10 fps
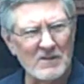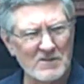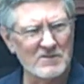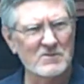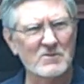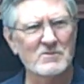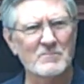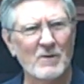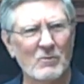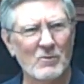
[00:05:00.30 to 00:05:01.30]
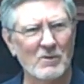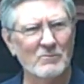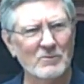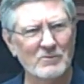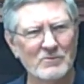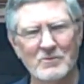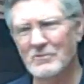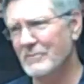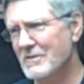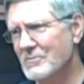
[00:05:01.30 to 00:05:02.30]
concerns about what it will do to
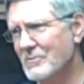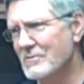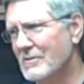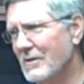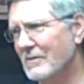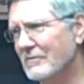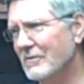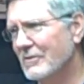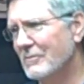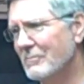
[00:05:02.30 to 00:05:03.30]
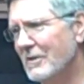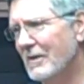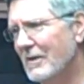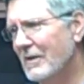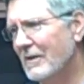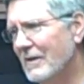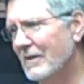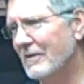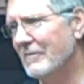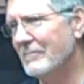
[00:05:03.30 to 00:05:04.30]
the resource long term.
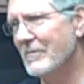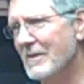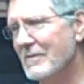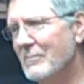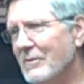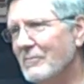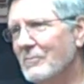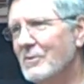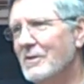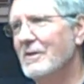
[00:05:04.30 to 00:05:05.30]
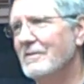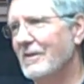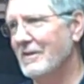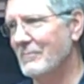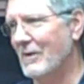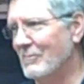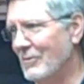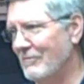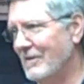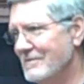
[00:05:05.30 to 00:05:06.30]
But we're here to tell you about
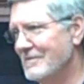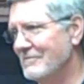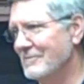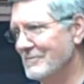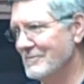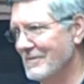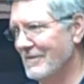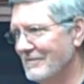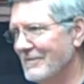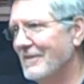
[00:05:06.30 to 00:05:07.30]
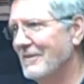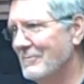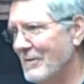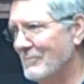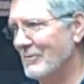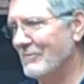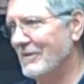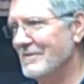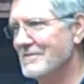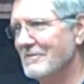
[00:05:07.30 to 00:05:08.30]
Motivated Seafoods, and I'll tell you about
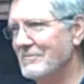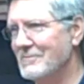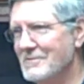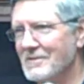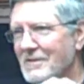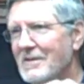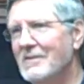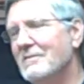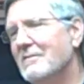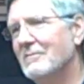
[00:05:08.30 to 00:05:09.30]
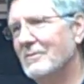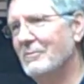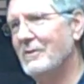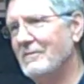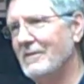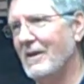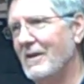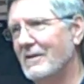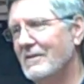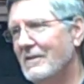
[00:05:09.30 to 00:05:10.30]
Motivated Seafoods. In
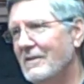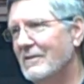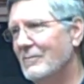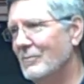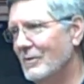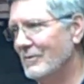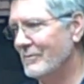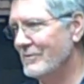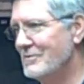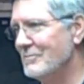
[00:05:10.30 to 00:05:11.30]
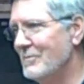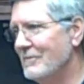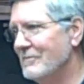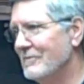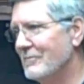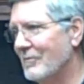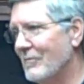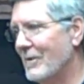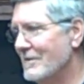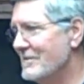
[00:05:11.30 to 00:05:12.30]
Louisiana, we're in the oyster business. We have
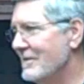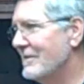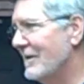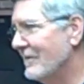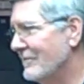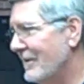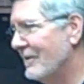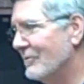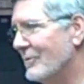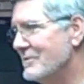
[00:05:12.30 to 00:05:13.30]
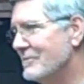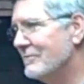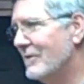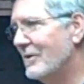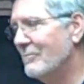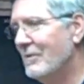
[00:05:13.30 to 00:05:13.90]
about a 10,000-acre oyster farm.